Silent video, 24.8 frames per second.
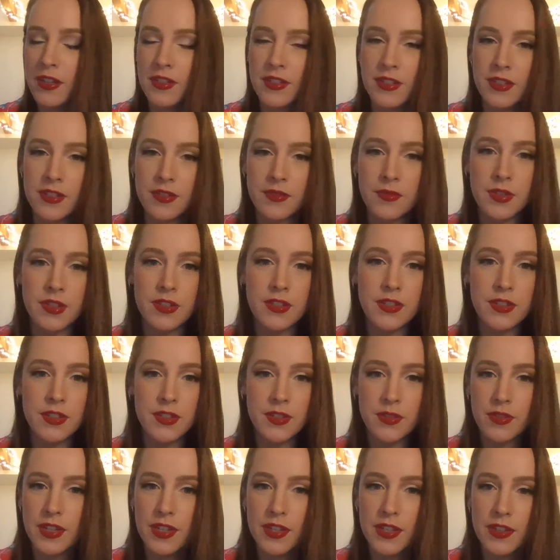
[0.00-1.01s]
It didn't really
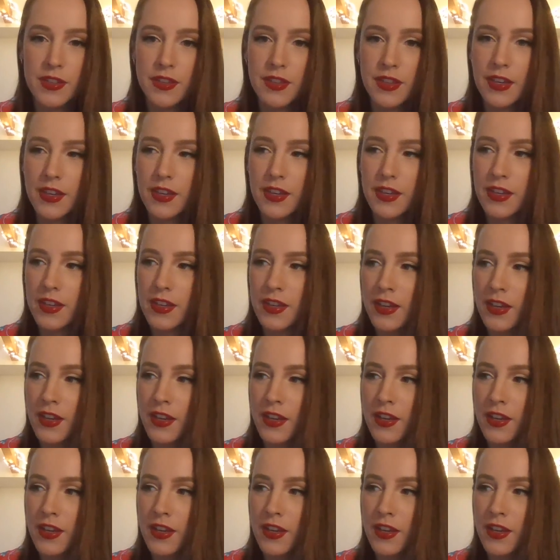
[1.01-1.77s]
do anything.